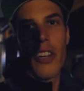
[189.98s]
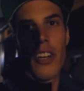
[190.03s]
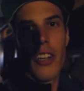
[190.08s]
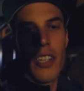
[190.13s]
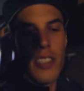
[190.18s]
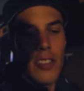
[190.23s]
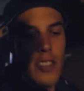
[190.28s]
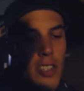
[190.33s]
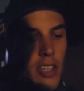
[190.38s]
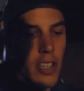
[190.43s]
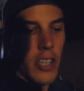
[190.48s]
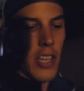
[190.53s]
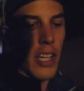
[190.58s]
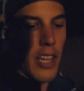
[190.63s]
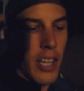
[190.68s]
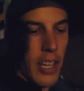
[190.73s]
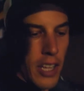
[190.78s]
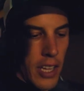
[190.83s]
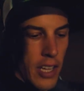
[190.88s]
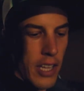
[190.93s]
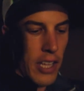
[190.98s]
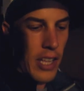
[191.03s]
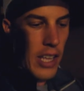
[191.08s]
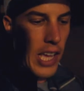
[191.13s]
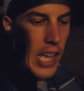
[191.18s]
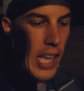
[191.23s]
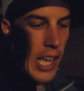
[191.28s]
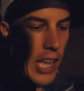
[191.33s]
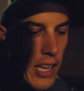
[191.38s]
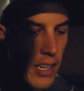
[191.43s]
near as good,
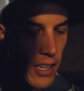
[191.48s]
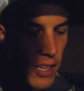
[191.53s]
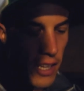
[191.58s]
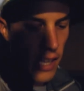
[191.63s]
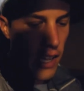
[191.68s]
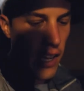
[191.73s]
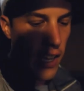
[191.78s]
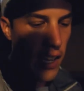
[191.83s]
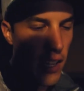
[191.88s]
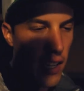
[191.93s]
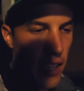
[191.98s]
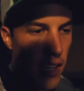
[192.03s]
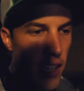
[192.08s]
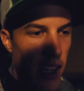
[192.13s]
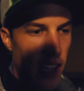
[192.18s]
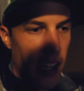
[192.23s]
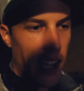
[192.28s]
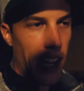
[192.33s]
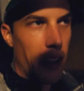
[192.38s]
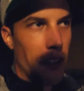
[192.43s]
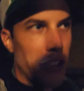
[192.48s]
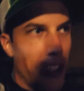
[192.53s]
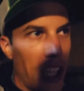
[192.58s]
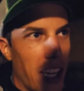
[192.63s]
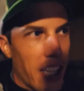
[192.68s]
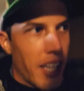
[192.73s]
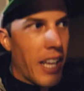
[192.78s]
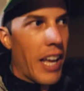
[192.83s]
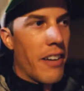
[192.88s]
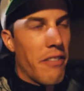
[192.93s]
and I was
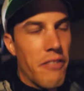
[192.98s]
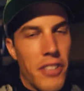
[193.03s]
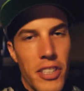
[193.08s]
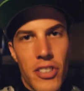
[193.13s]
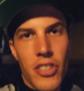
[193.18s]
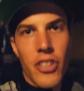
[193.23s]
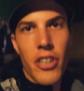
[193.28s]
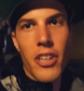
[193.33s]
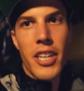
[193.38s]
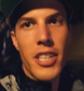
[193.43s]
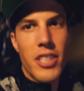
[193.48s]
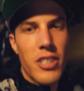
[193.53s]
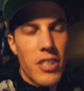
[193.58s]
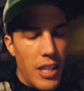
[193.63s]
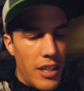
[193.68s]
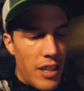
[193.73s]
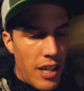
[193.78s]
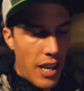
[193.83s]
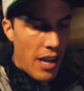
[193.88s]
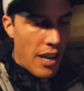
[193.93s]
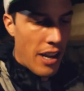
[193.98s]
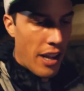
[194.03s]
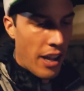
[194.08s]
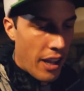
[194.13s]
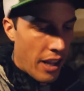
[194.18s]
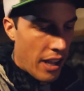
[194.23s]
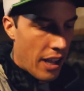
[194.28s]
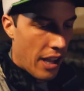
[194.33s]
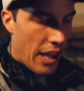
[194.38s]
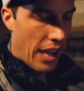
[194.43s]
getting kind of discouraged, and then
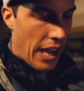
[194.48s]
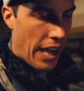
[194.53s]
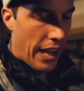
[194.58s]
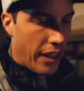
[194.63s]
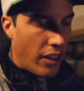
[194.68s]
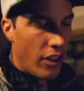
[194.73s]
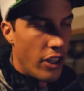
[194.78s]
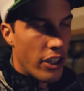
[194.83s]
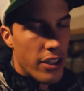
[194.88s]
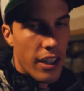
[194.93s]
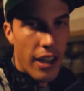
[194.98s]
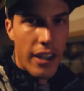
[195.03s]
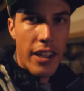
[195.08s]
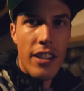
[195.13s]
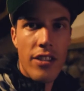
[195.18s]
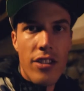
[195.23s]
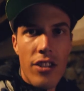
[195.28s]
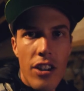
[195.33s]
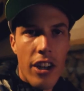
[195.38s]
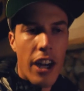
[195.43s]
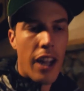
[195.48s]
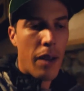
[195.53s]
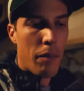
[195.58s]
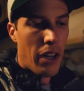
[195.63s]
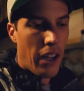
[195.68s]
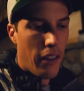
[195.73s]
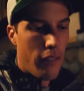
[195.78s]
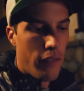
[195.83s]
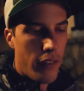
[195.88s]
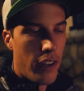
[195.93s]
I looked on Instagram
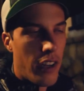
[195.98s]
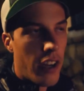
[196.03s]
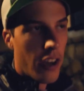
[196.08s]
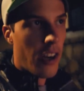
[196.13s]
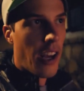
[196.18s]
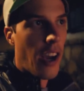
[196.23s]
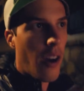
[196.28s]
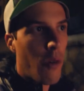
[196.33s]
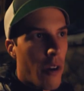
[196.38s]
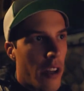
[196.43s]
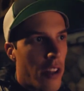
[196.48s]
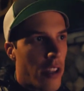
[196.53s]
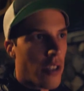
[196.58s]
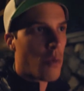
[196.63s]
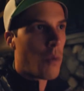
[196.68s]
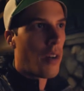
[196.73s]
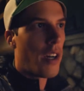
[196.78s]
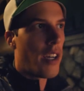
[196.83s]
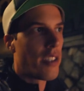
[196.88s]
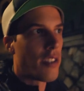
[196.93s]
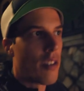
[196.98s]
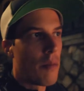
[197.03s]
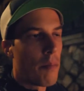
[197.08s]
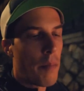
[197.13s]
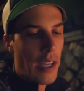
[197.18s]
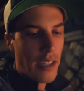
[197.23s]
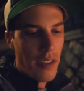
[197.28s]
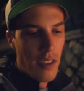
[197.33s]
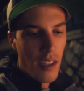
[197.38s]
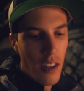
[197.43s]
and I figured out where this was, and
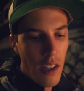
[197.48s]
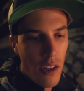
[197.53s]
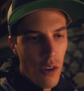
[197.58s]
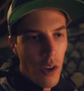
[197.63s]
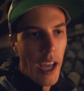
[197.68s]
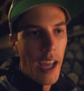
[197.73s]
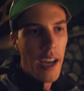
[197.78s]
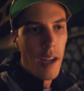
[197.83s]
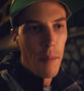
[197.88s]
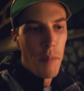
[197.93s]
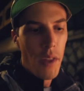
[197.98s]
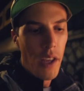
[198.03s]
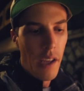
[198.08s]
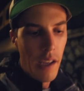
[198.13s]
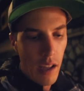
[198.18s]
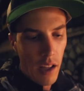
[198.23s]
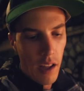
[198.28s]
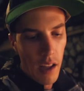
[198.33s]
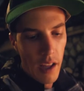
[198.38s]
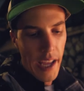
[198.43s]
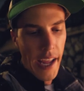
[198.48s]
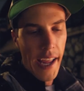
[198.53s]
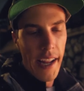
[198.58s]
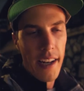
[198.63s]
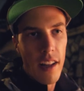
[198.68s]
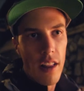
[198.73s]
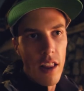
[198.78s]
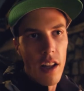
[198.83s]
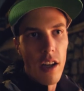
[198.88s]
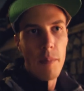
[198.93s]
basically you head up the hill
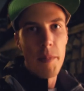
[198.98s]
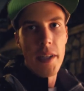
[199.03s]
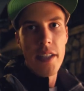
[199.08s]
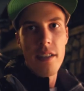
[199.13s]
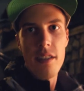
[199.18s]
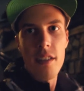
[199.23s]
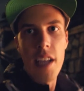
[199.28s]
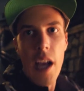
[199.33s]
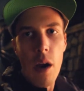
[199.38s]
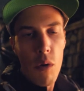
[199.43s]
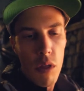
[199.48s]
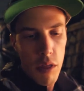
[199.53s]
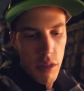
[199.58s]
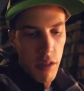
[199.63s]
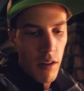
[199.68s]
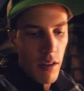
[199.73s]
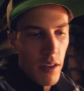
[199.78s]
and a little bit south